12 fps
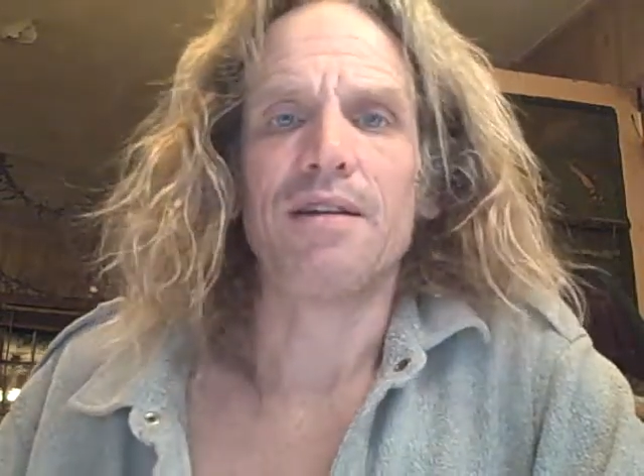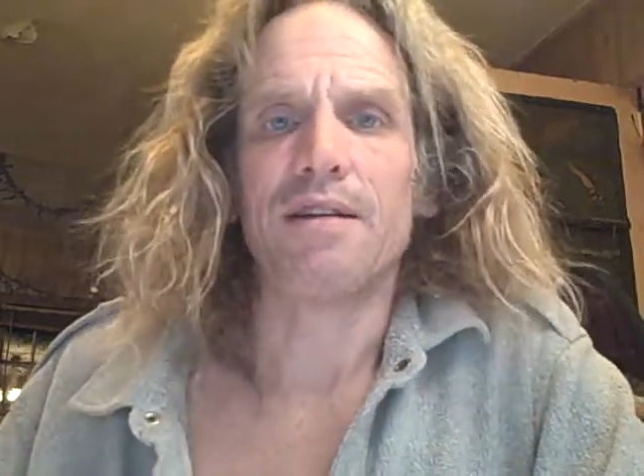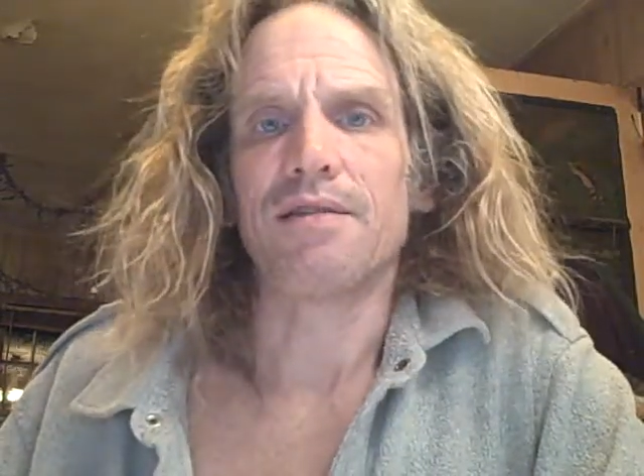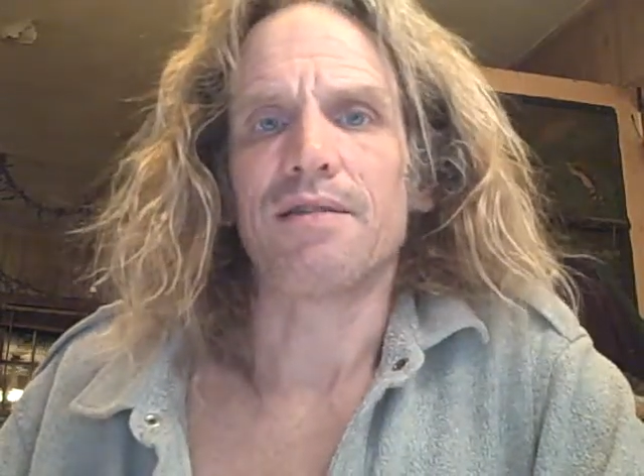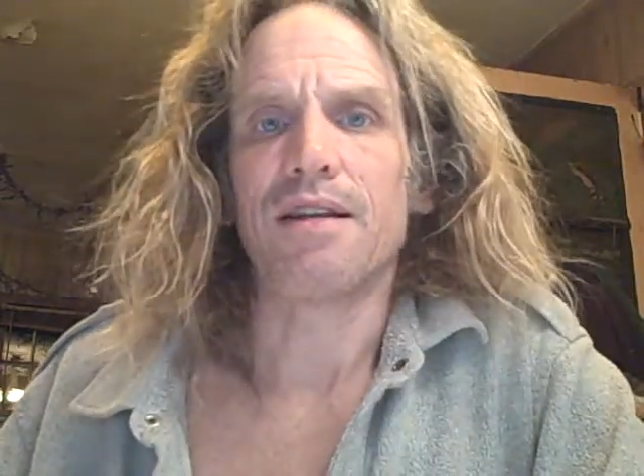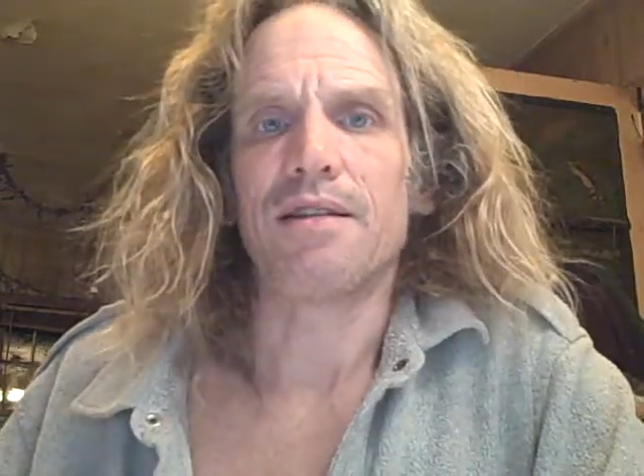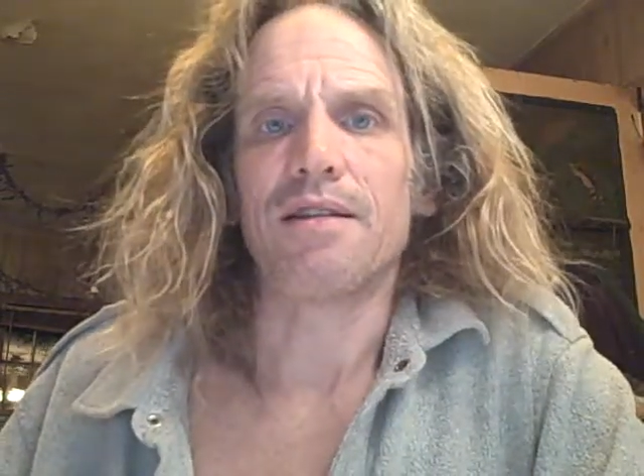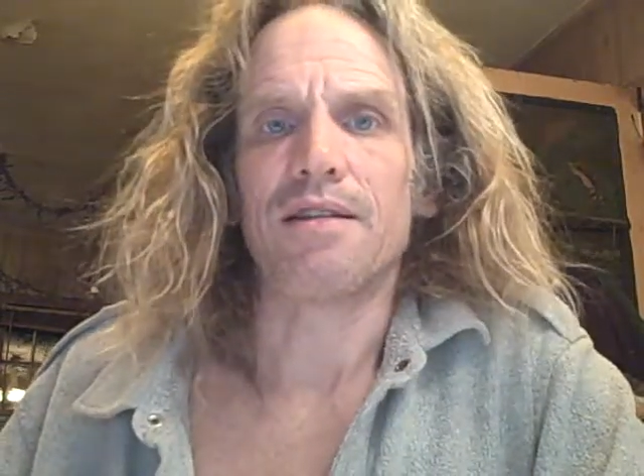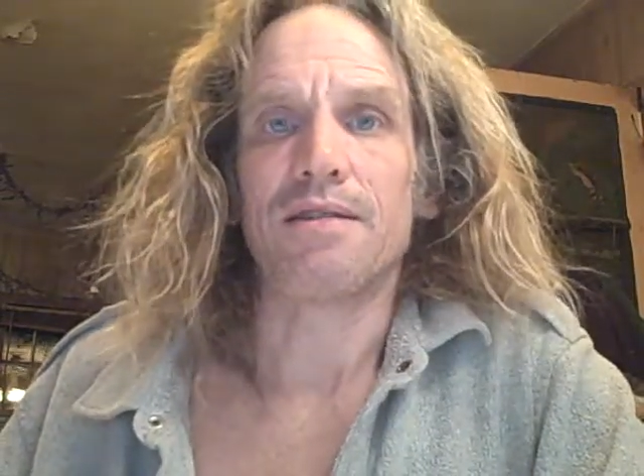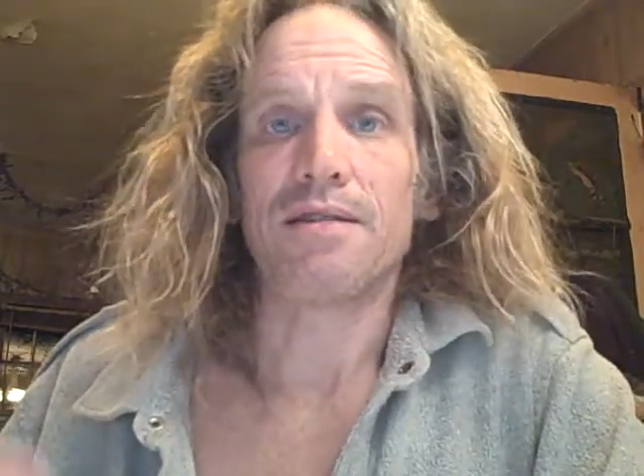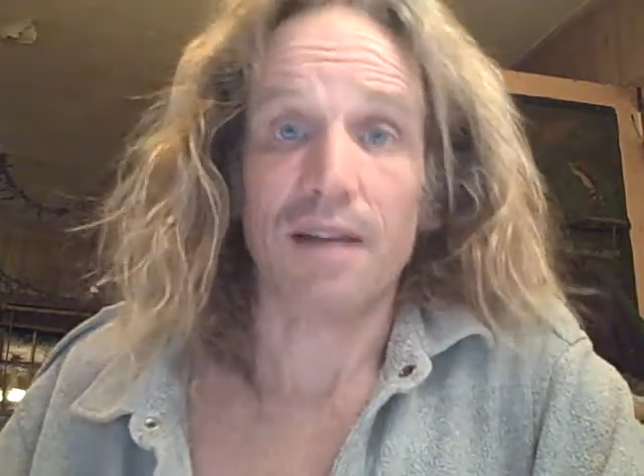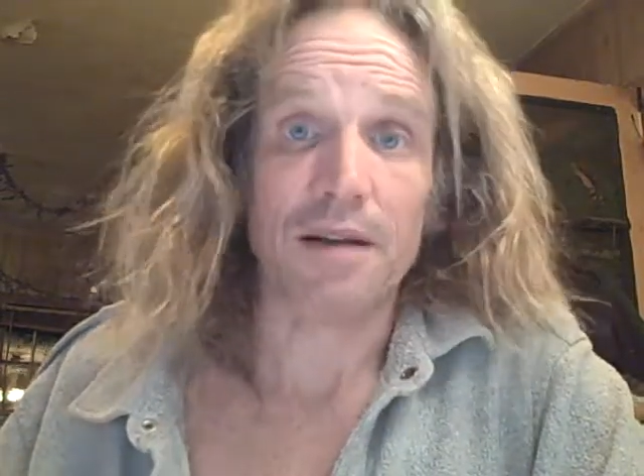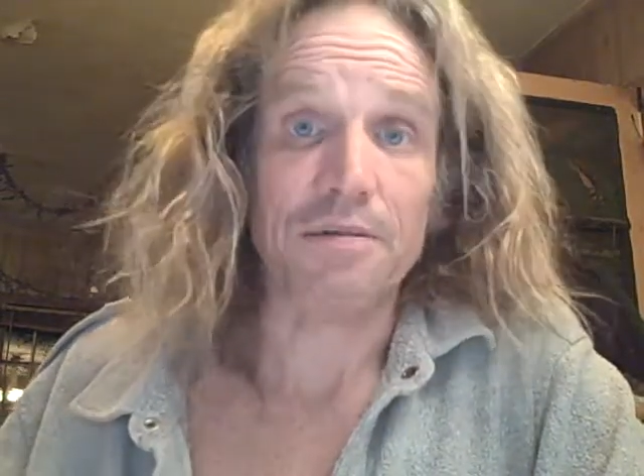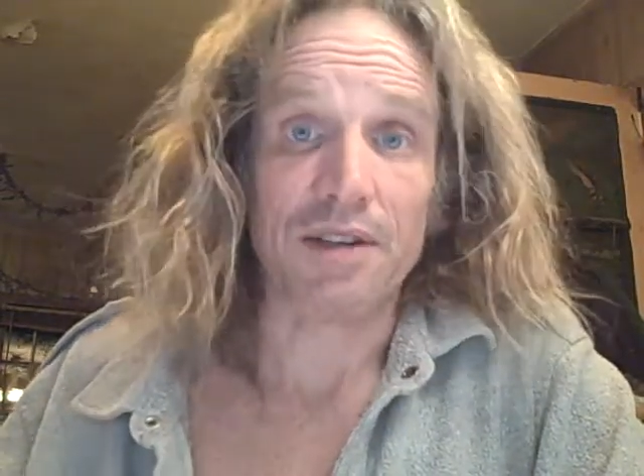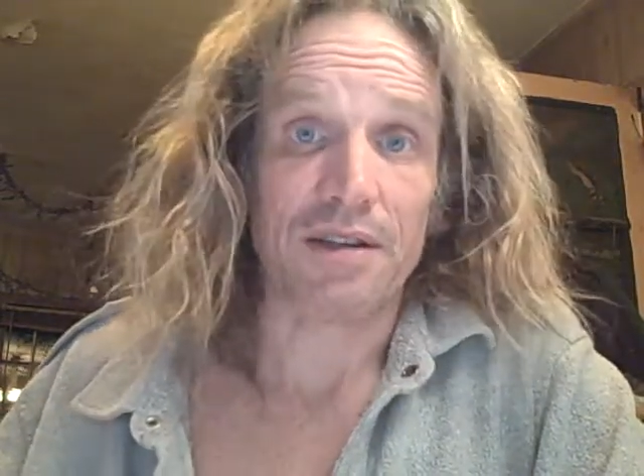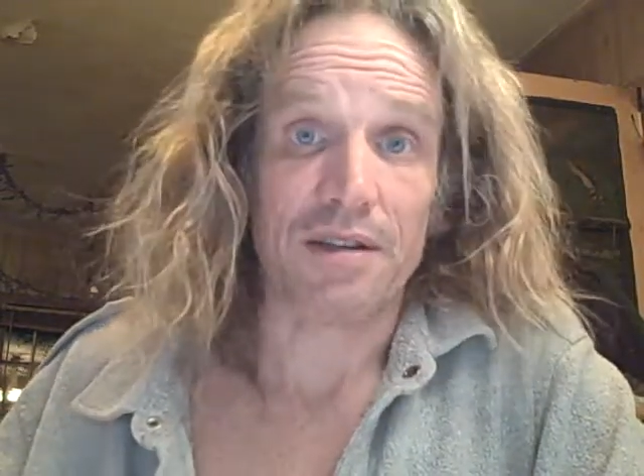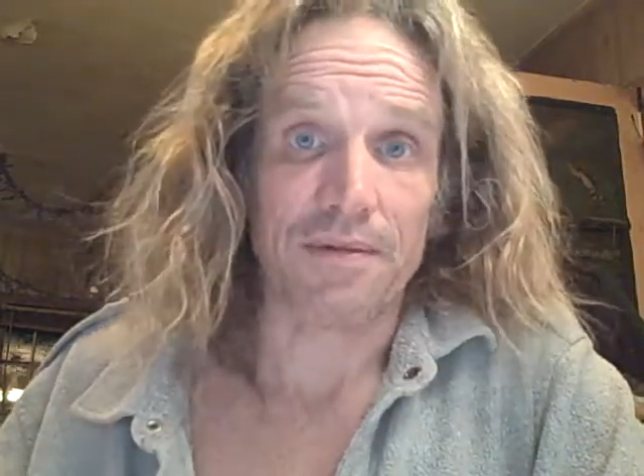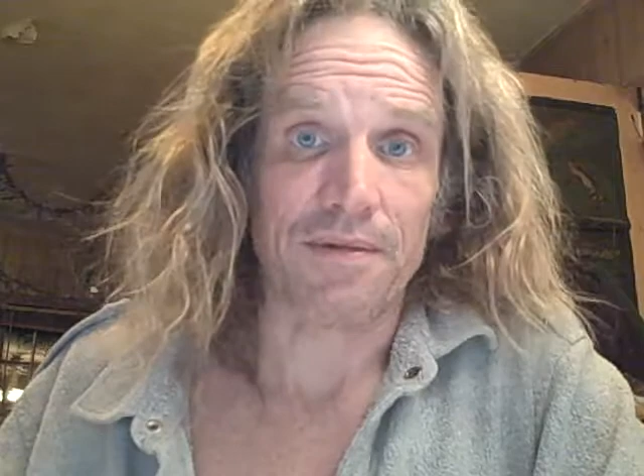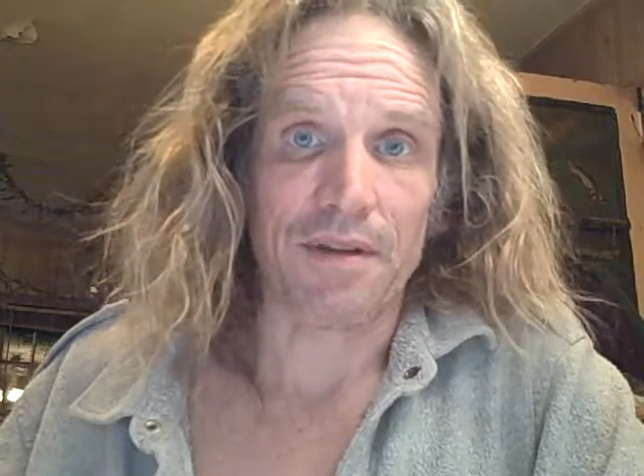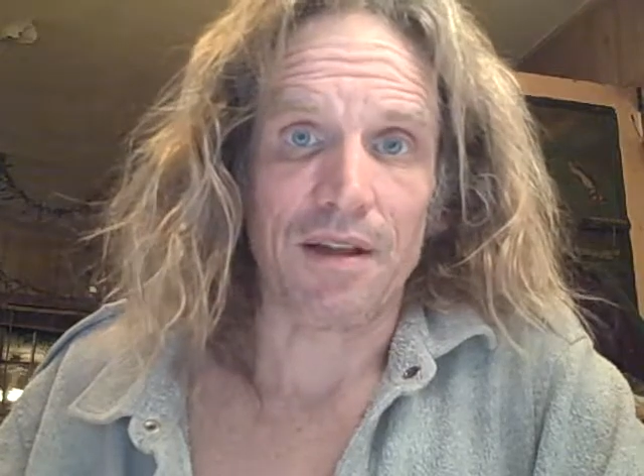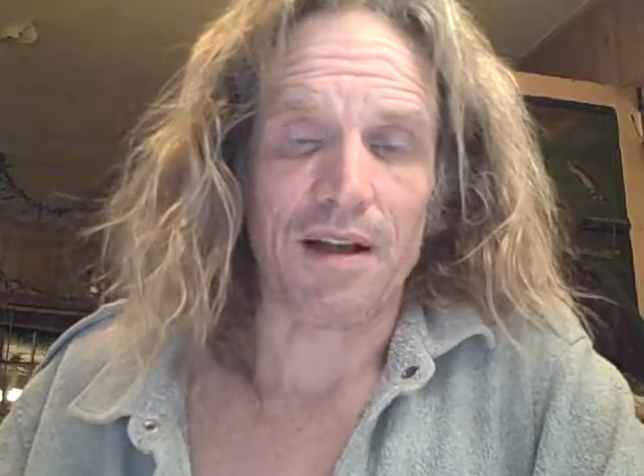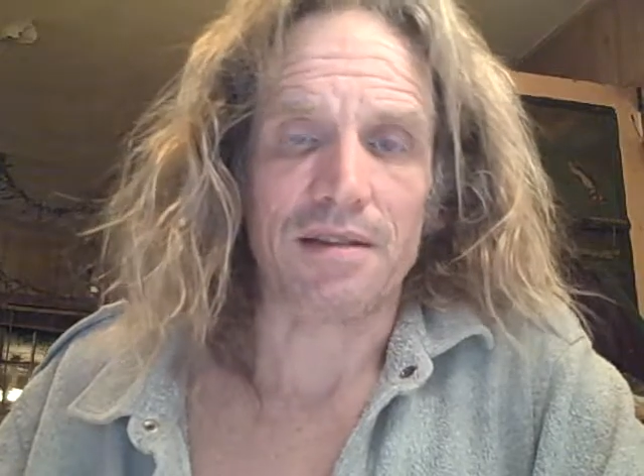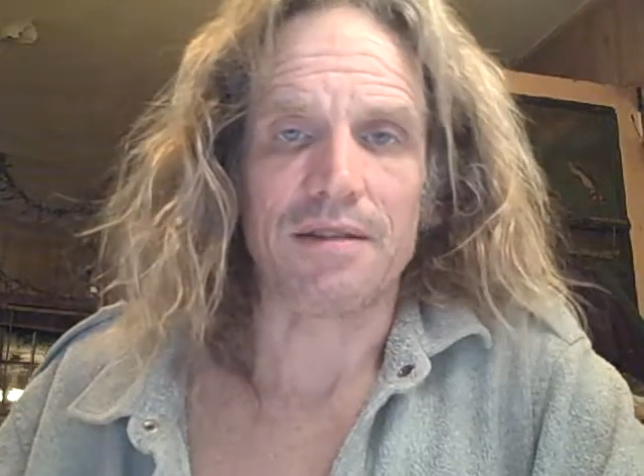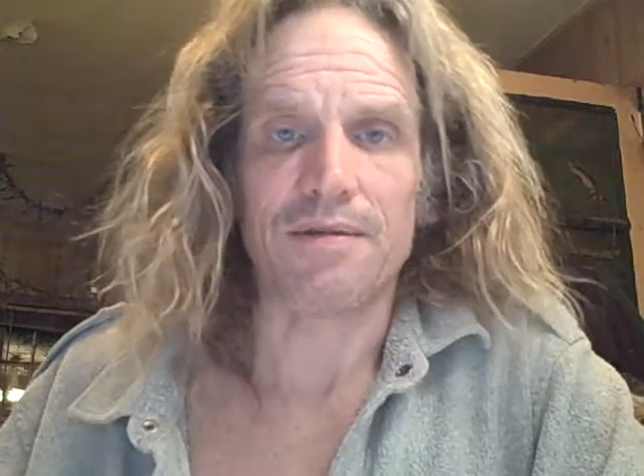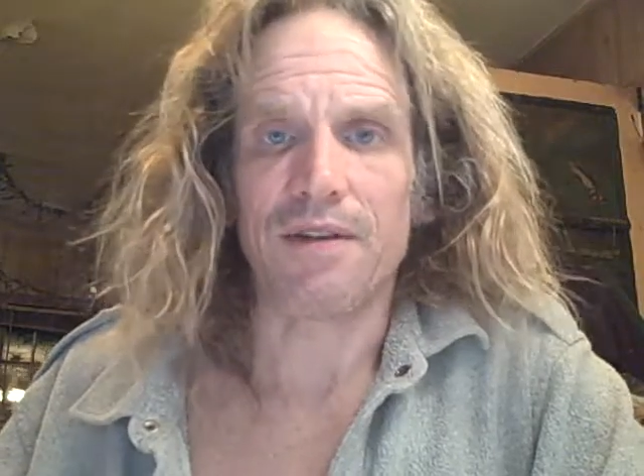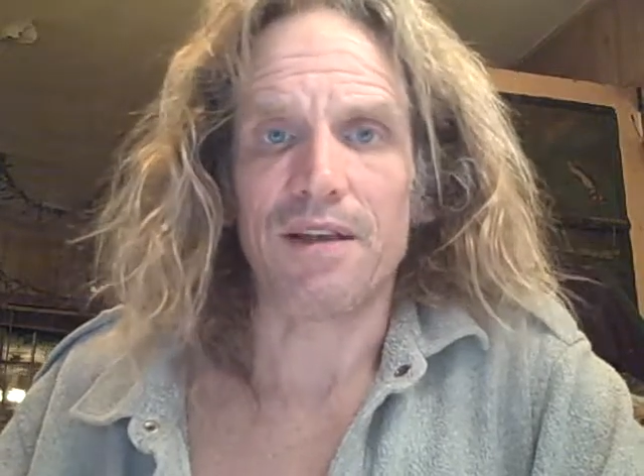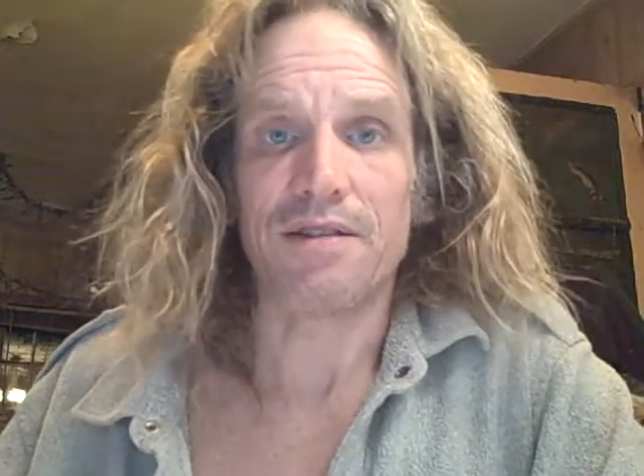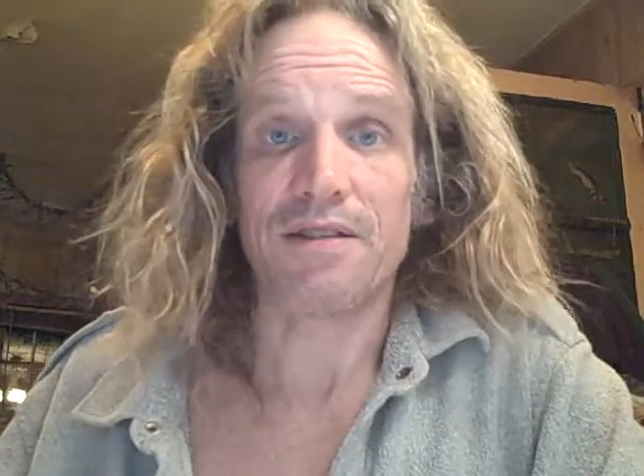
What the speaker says: is that the subject of philosophy,